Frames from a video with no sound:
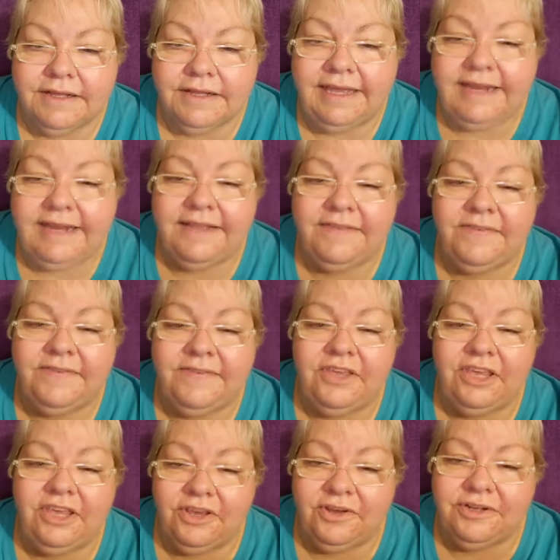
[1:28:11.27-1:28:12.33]
It is
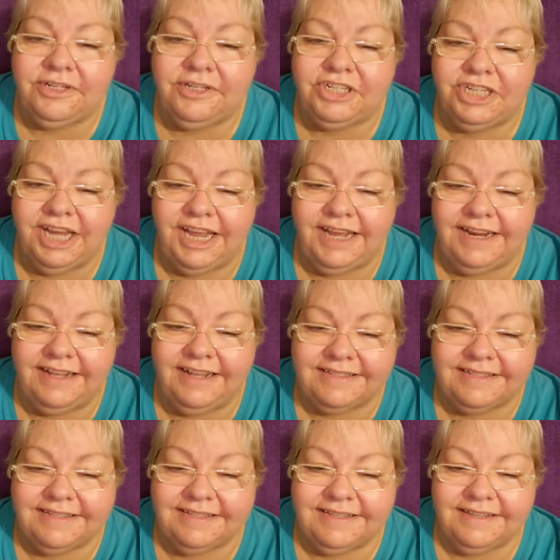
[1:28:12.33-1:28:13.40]
huge, Janice.